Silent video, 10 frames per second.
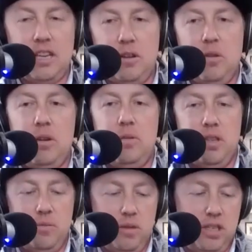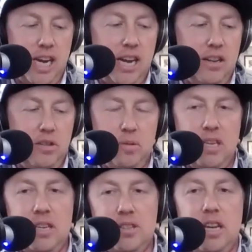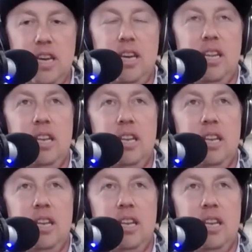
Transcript: Like, you know, we chatted a little bit yesterday,